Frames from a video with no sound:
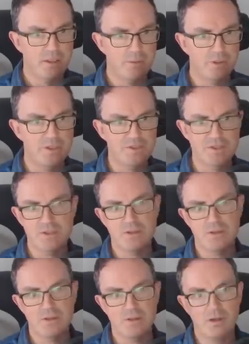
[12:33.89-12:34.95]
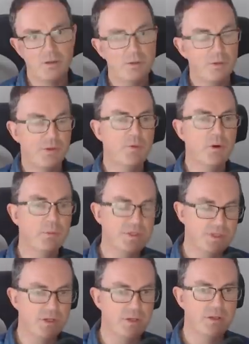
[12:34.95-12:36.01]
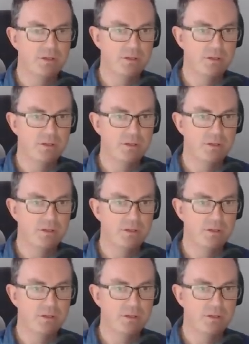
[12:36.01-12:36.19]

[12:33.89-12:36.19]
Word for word: because along a thermometer,